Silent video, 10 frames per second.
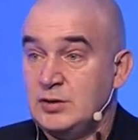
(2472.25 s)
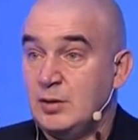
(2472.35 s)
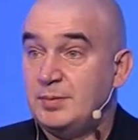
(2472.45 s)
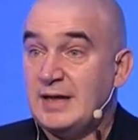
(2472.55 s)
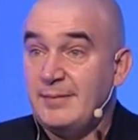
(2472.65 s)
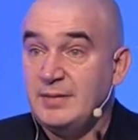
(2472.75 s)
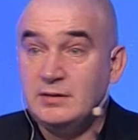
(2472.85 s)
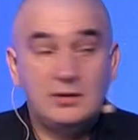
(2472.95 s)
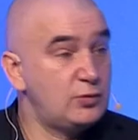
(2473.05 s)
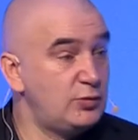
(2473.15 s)
So
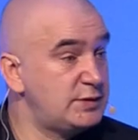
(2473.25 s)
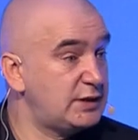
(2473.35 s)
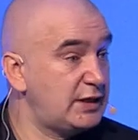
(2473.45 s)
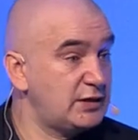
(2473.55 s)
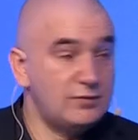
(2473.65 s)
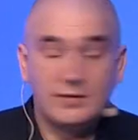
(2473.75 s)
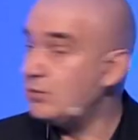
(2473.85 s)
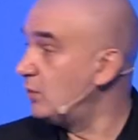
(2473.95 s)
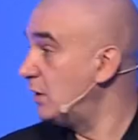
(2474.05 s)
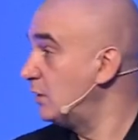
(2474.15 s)
Plamen, who is the head of
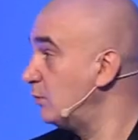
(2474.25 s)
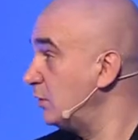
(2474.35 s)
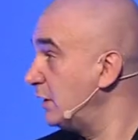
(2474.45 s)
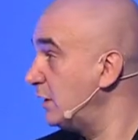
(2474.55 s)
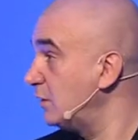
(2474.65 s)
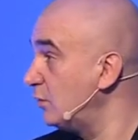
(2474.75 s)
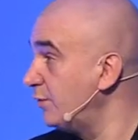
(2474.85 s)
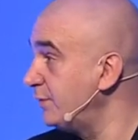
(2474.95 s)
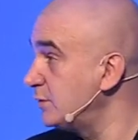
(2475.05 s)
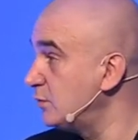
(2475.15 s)
our Bulgarian
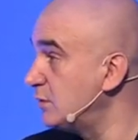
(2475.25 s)
office,